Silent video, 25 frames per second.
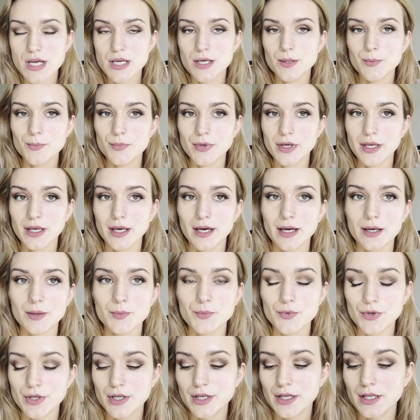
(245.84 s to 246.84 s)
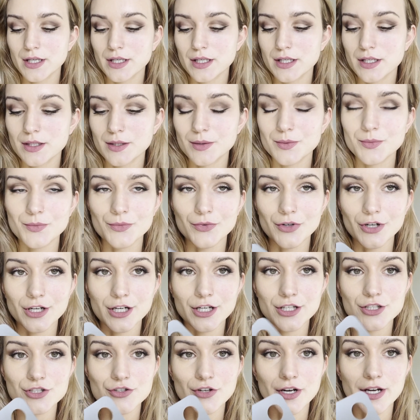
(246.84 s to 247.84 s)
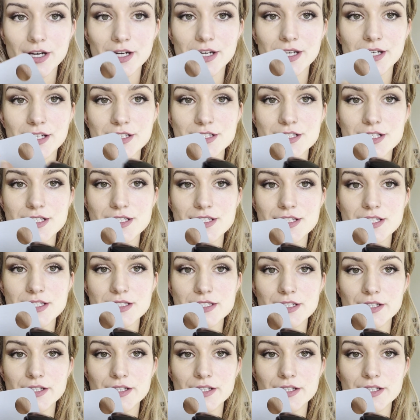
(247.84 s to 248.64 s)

But yeah, we're gonna try just this